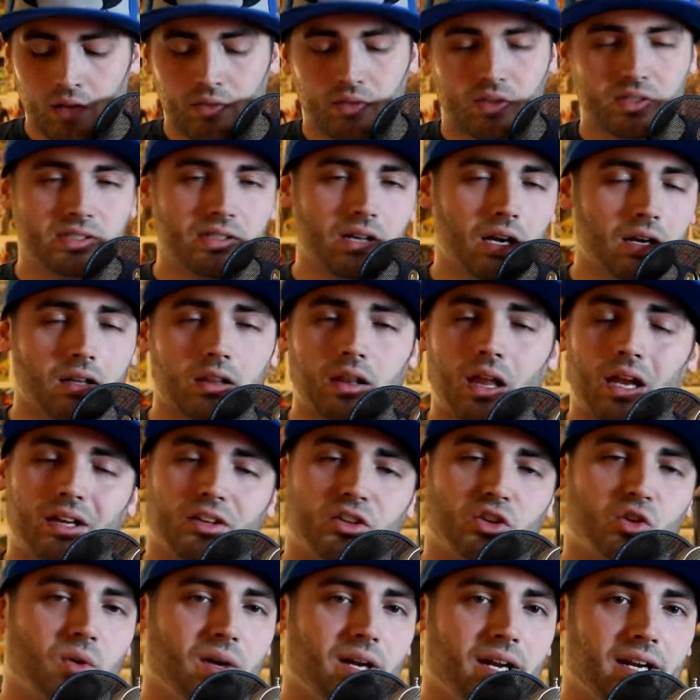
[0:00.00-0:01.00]
There's not a lot
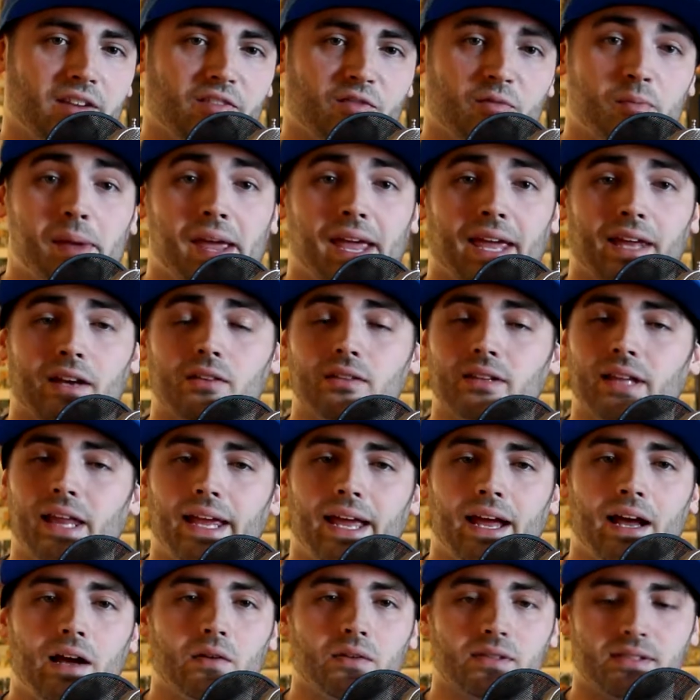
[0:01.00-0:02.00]
of creative panel
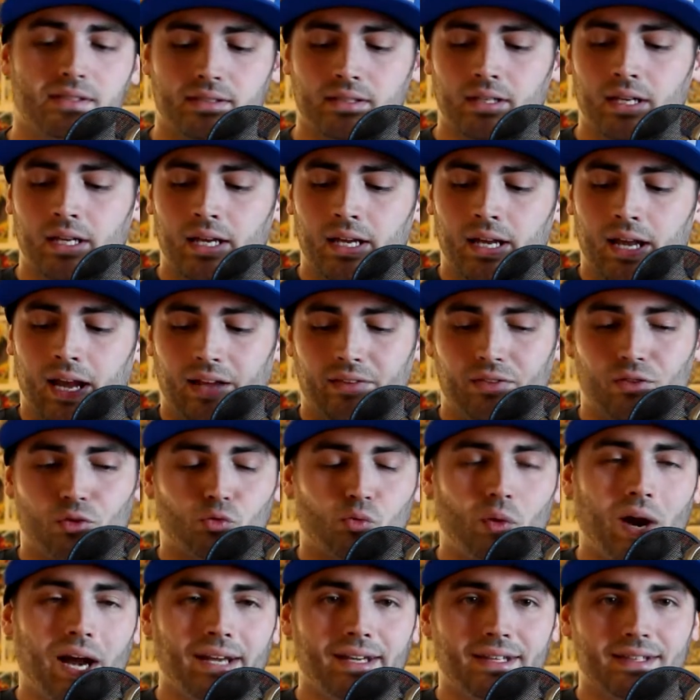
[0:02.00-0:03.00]
layouts, and the
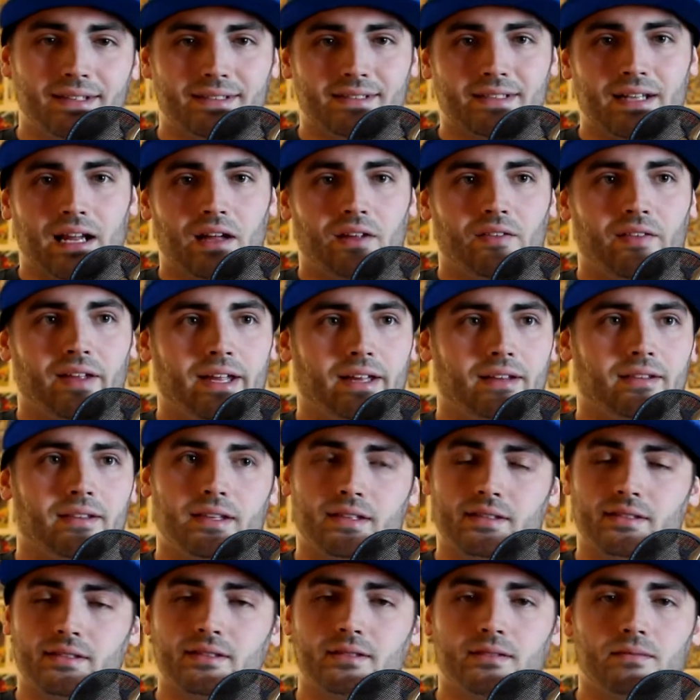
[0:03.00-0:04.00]
writing's not like
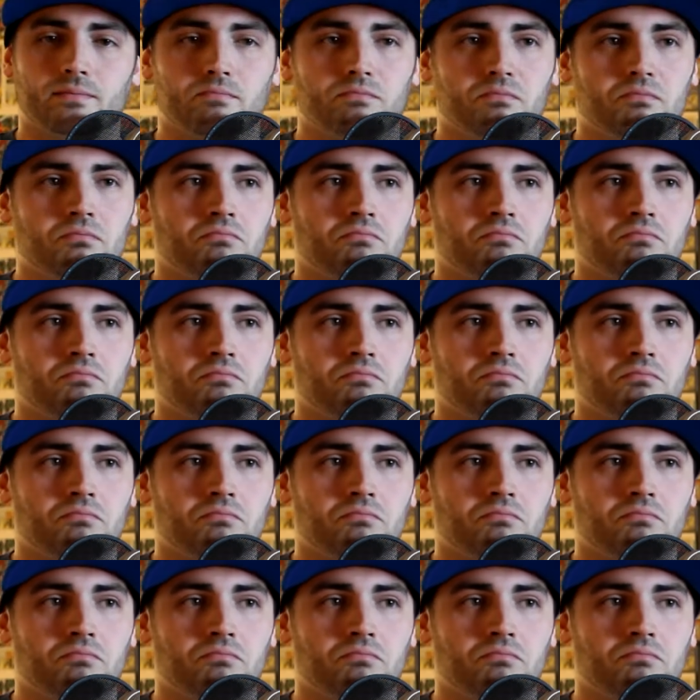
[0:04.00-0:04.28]
this